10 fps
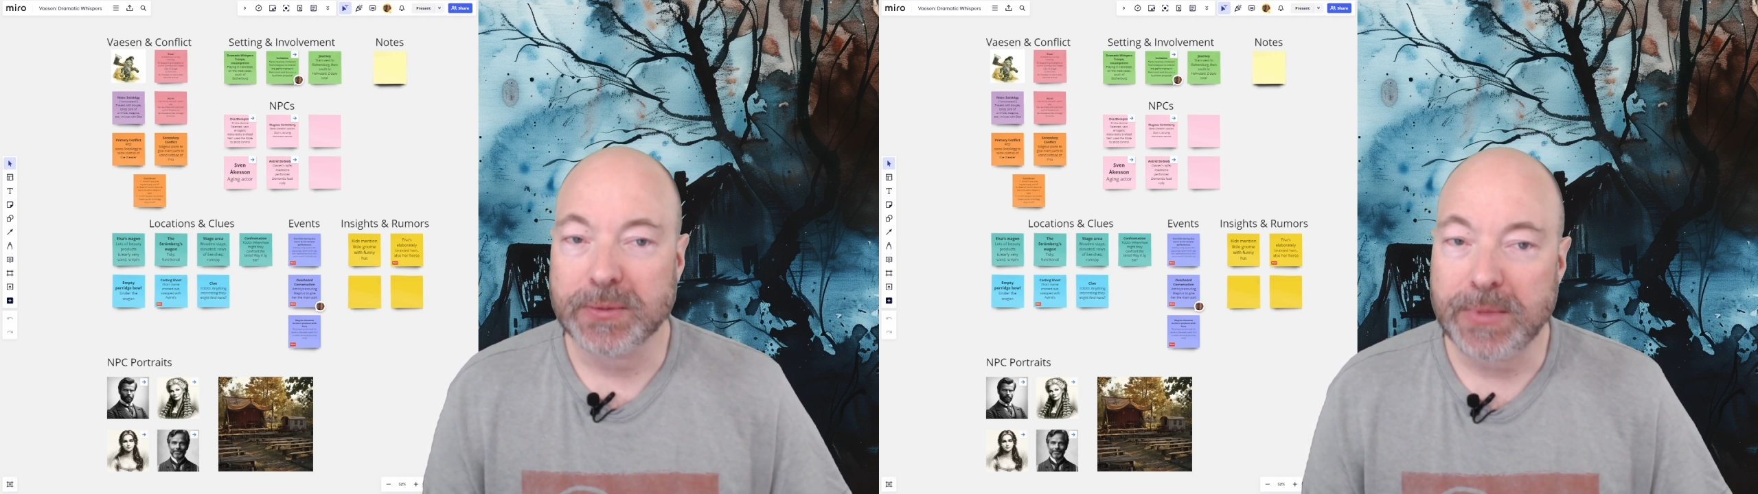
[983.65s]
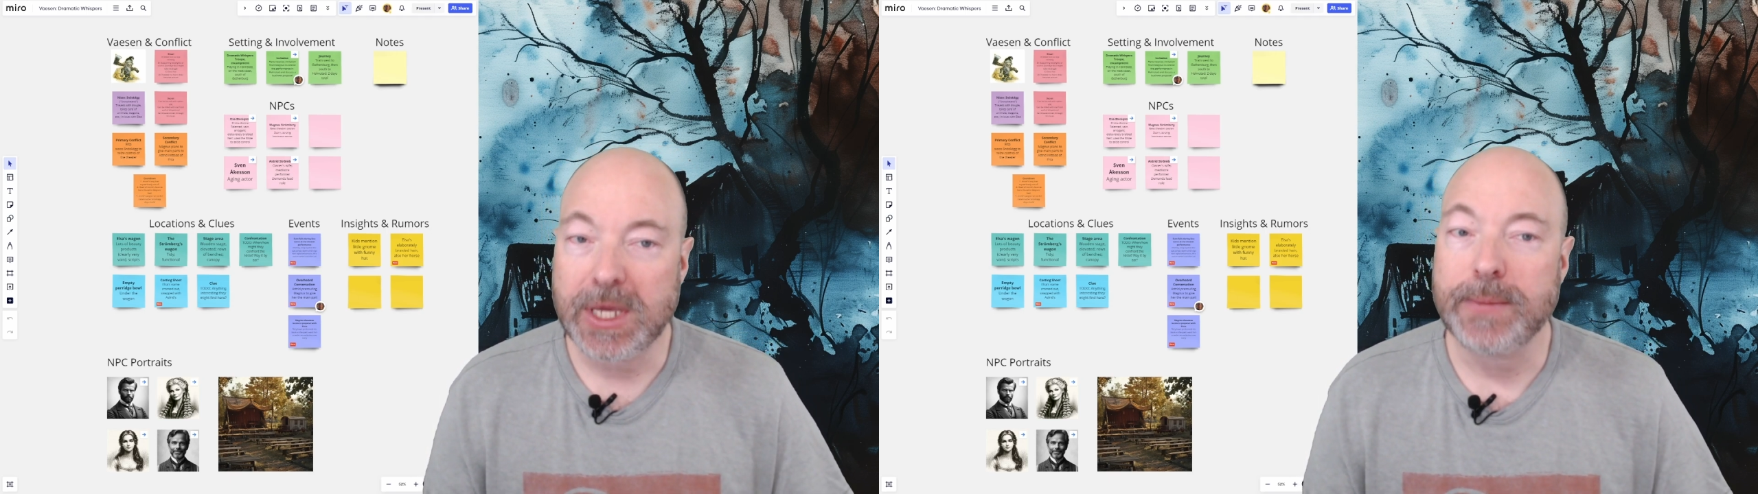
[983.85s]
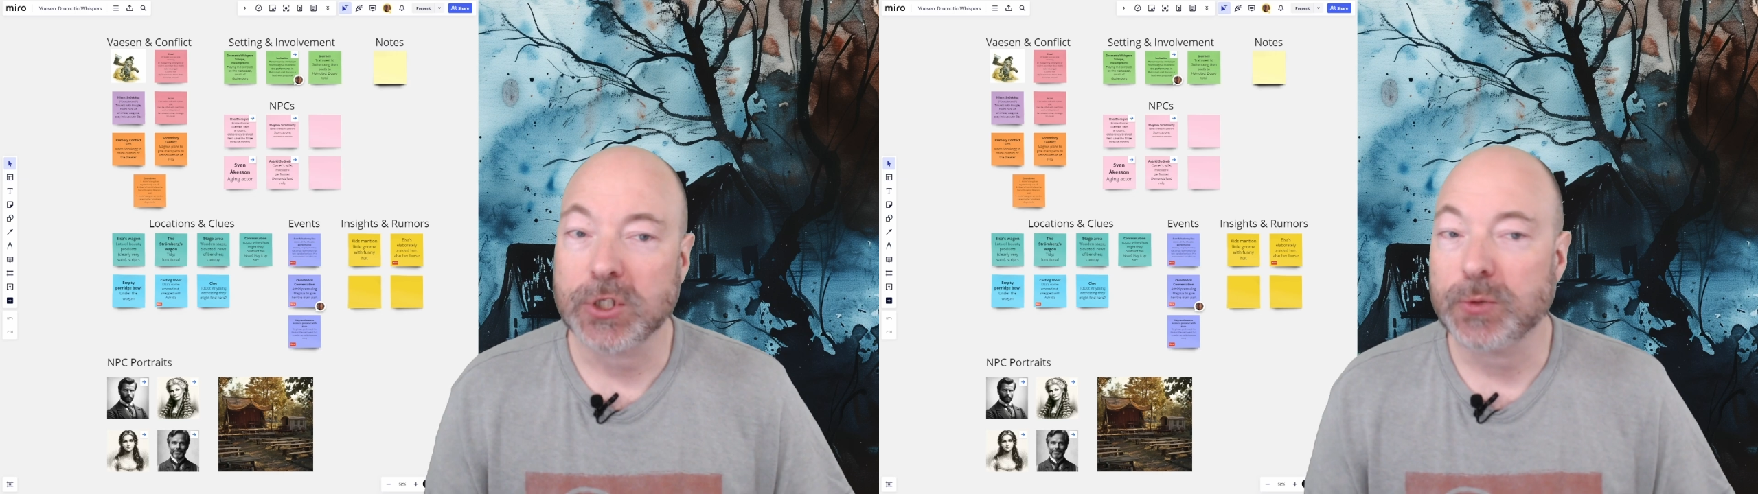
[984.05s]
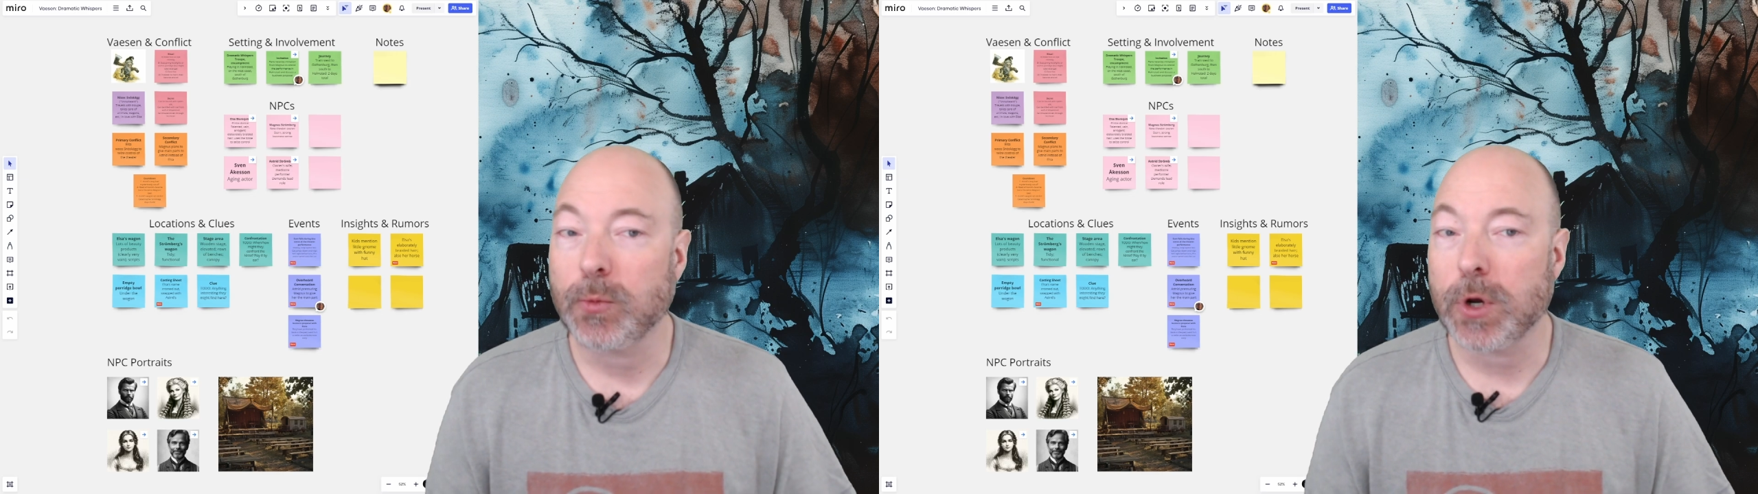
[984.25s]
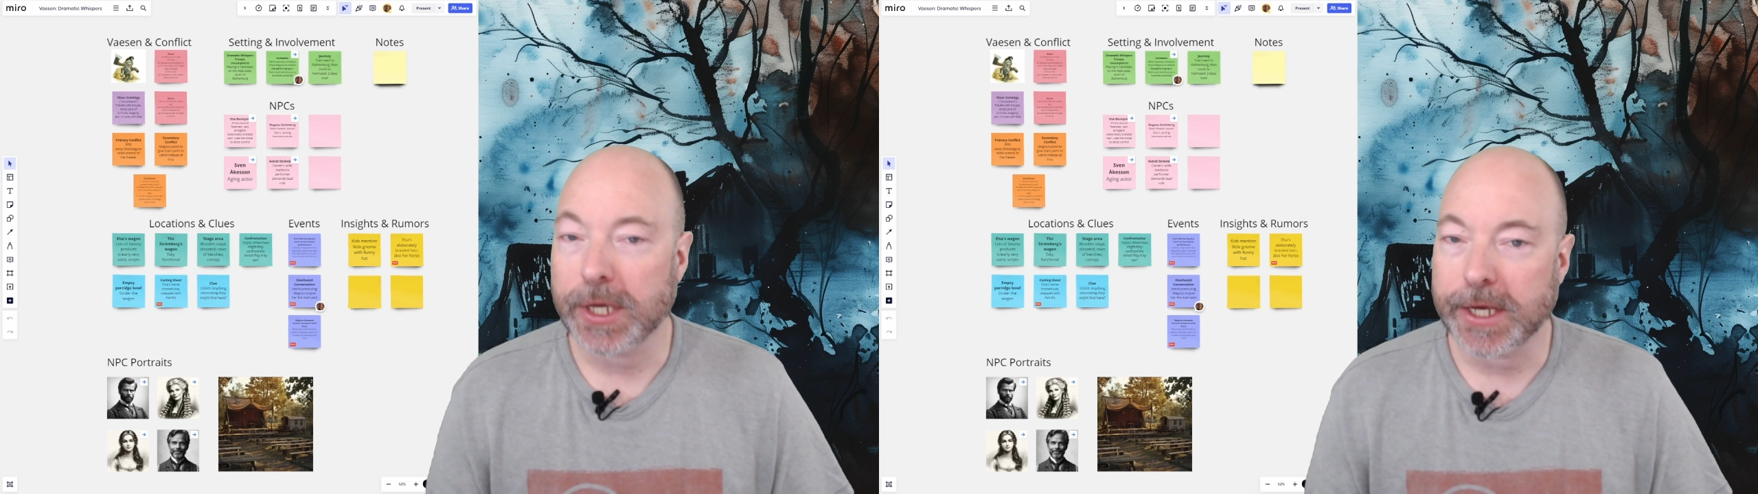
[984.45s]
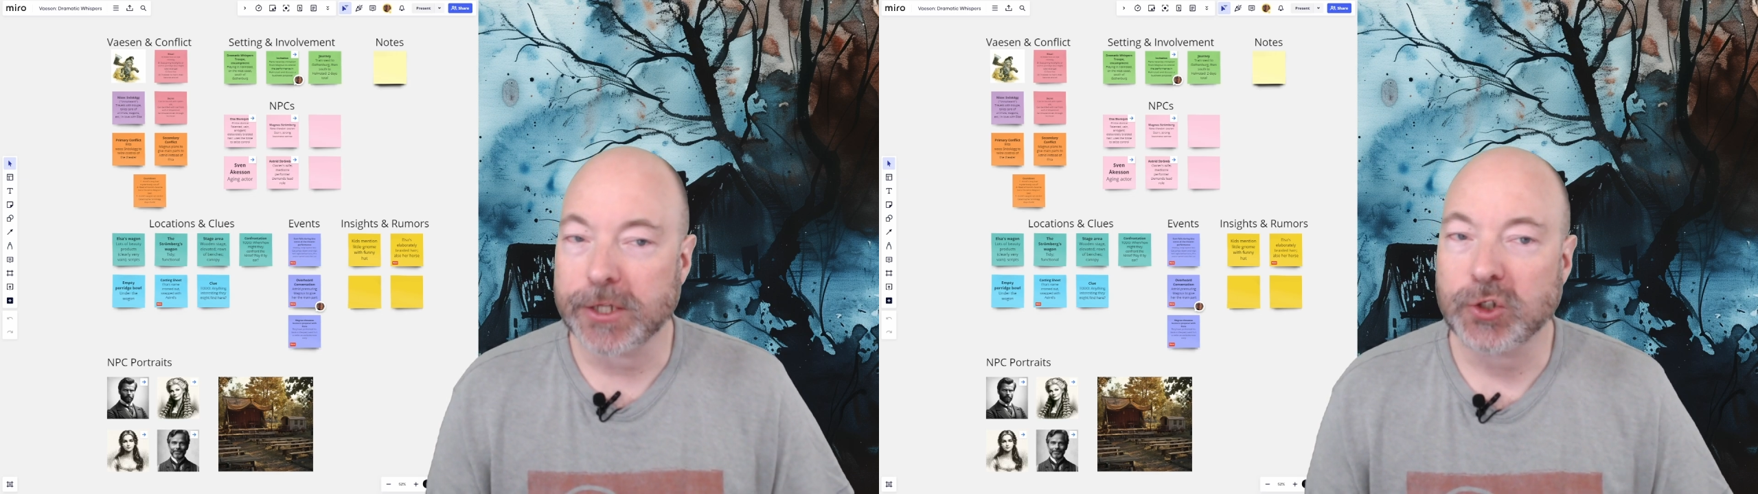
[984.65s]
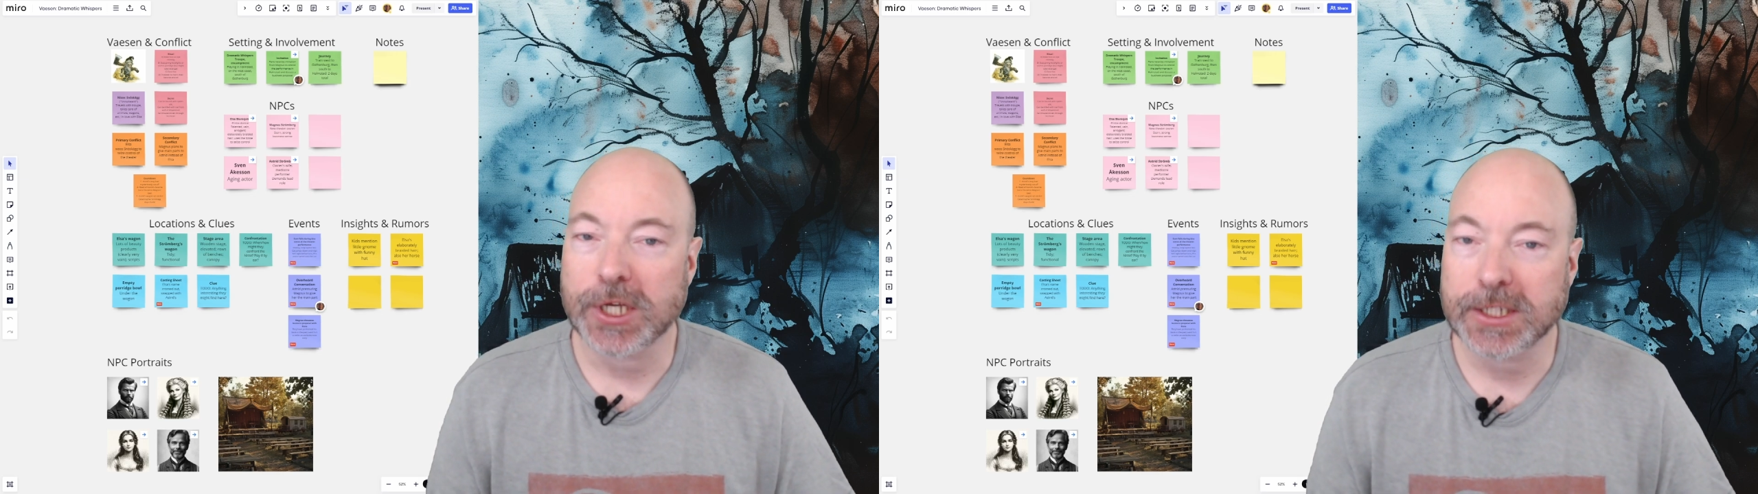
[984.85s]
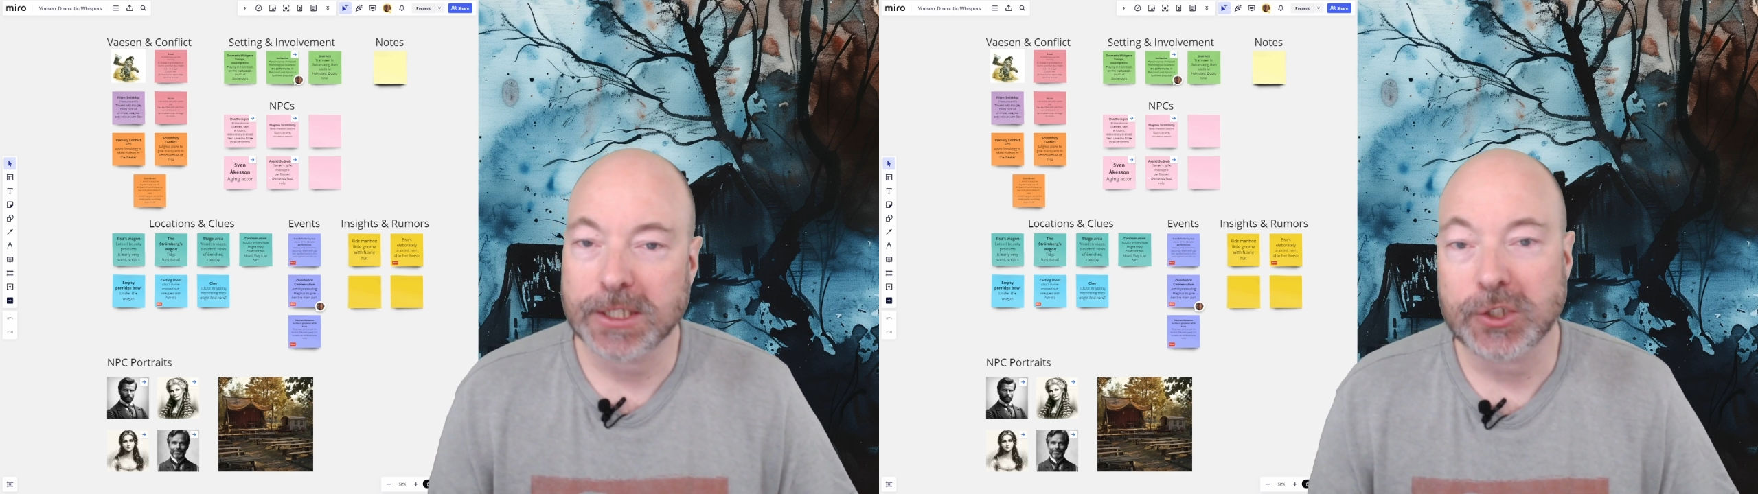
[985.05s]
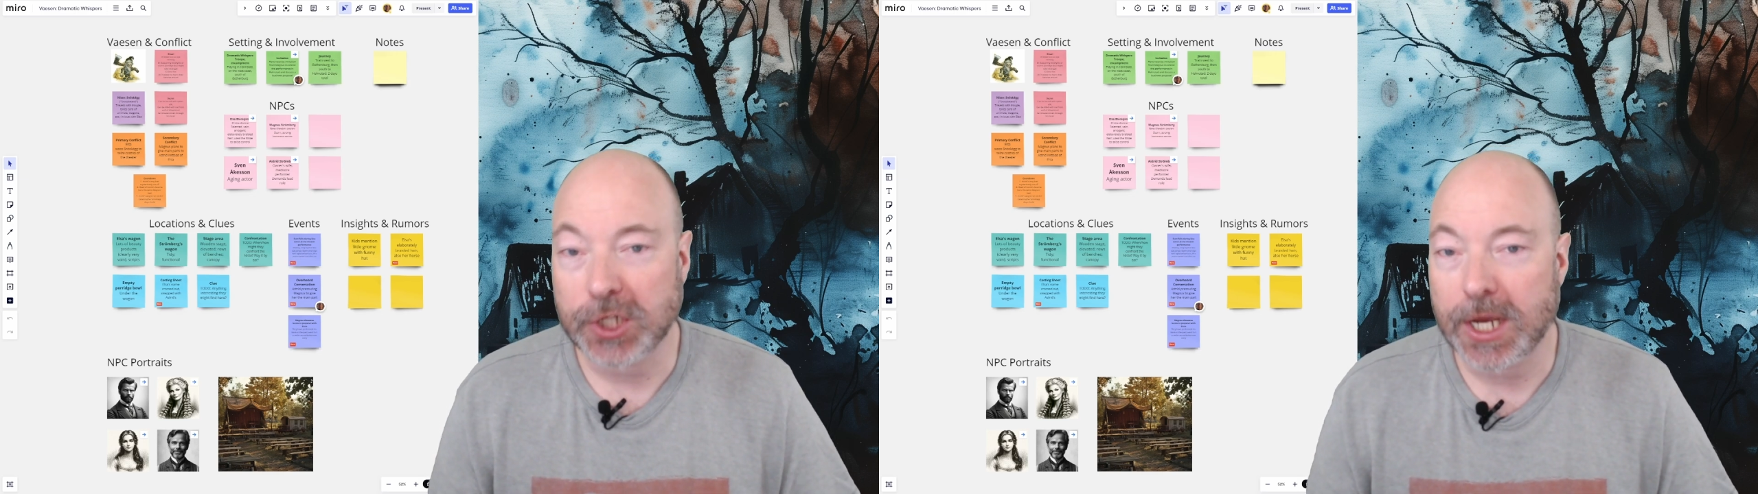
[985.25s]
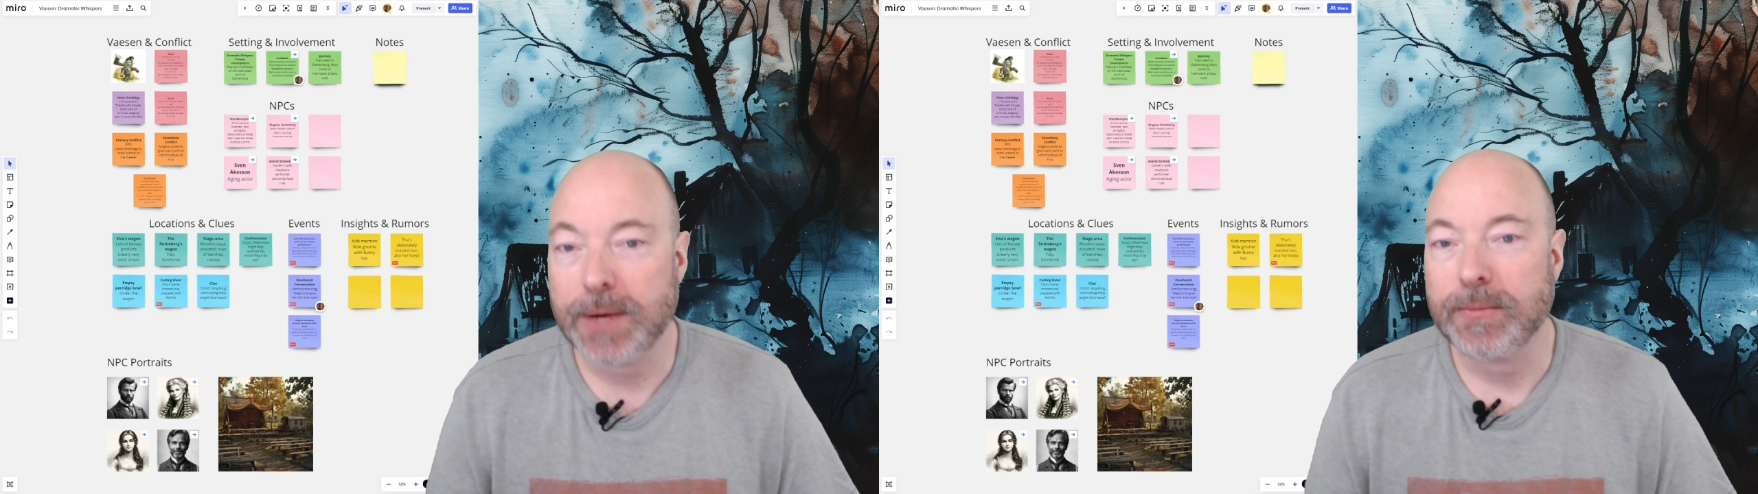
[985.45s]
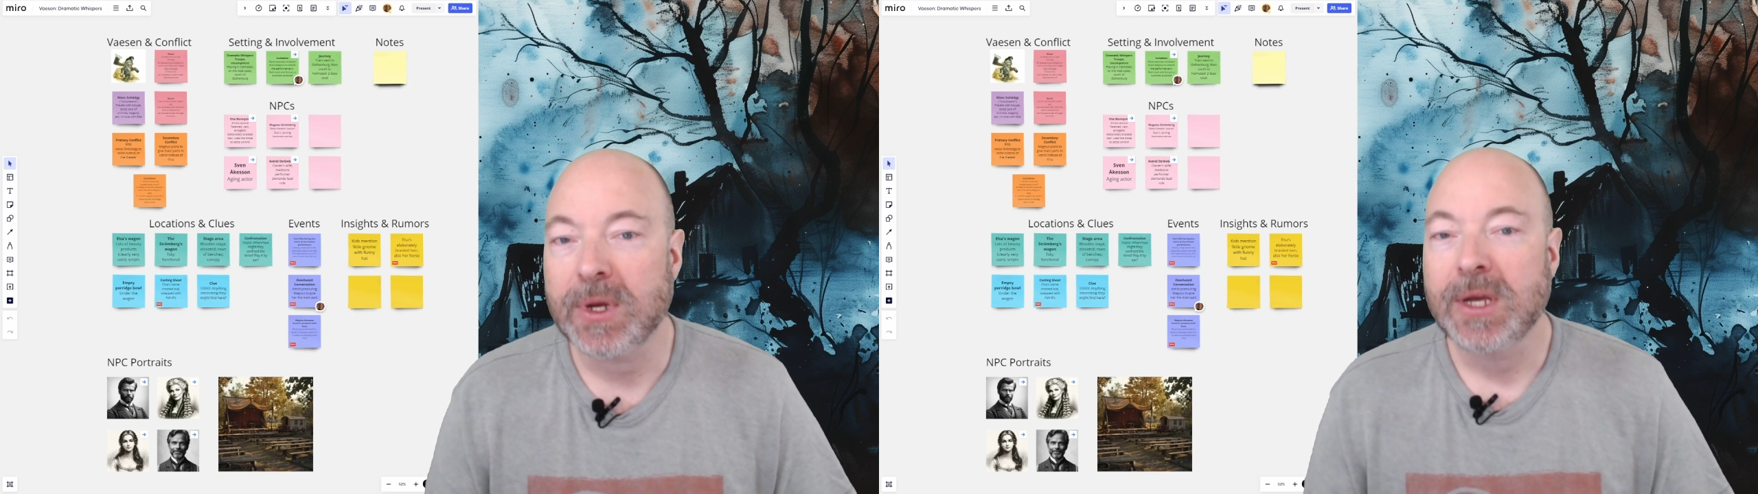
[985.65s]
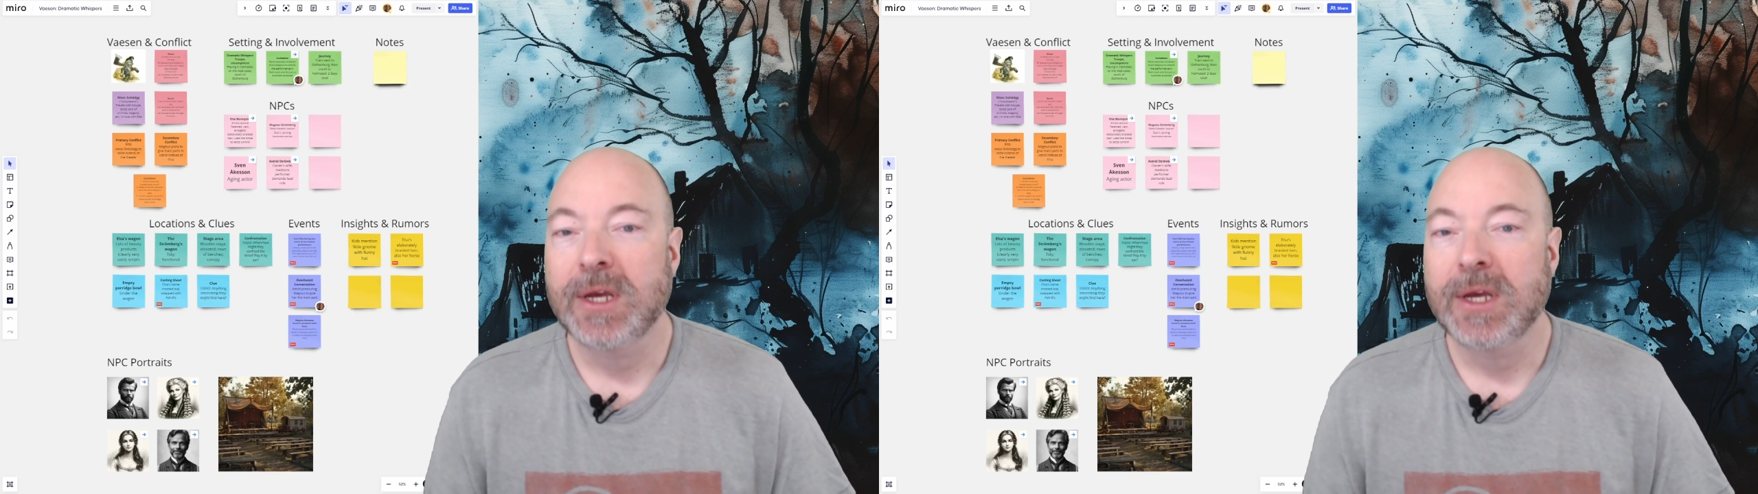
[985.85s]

me much more engaged as the GM.